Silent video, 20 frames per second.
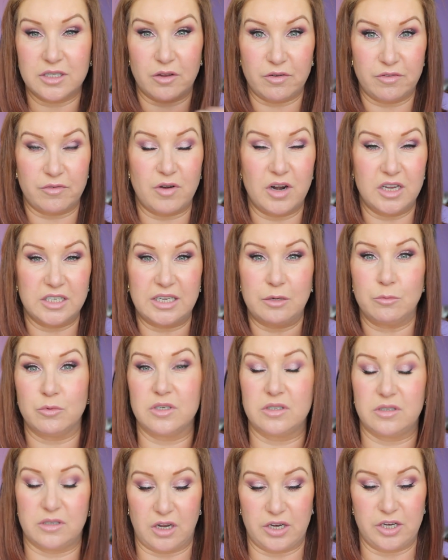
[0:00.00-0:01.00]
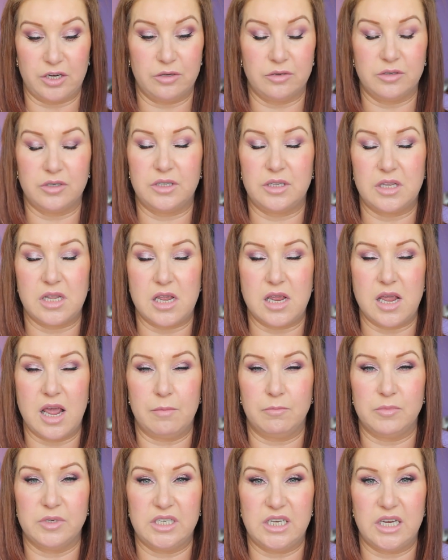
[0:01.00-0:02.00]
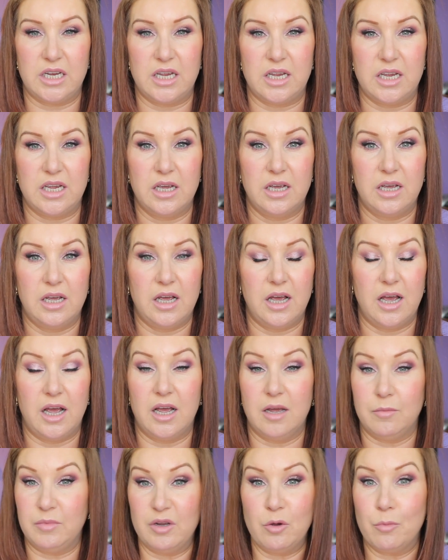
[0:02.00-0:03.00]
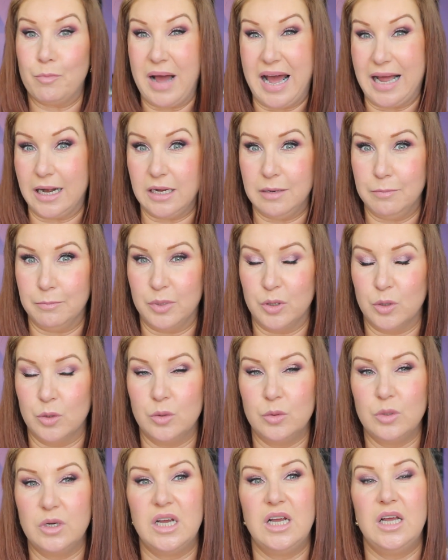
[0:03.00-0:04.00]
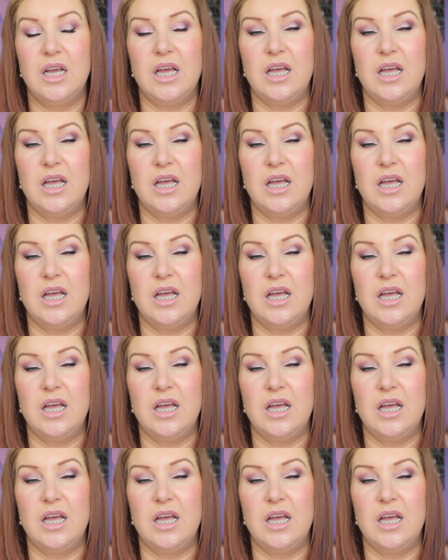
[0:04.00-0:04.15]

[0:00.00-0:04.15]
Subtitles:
So for us it was, I used the empty little paddling pool.